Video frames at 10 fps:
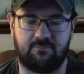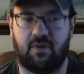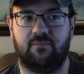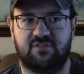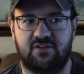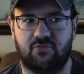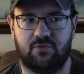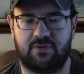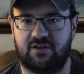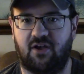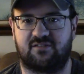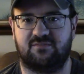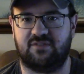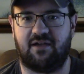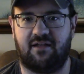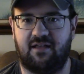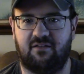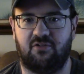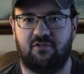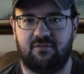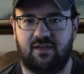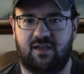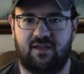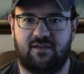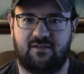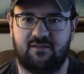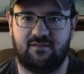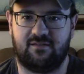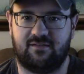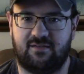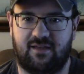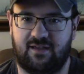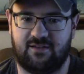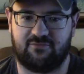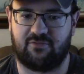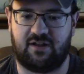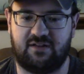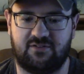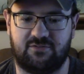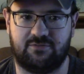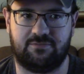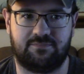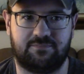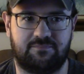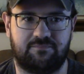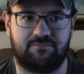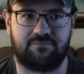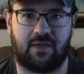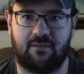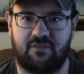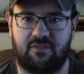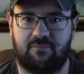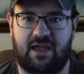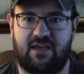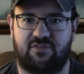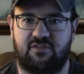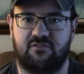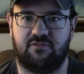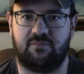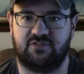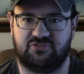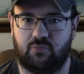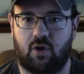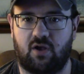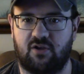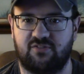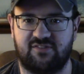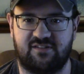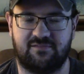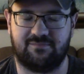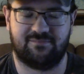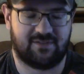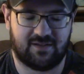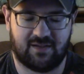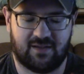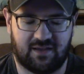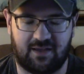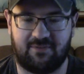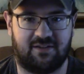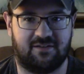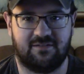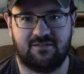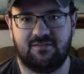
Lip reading: bumps into him and knocks him down a hill and right into the path of a bunch of walkers. And, I mean,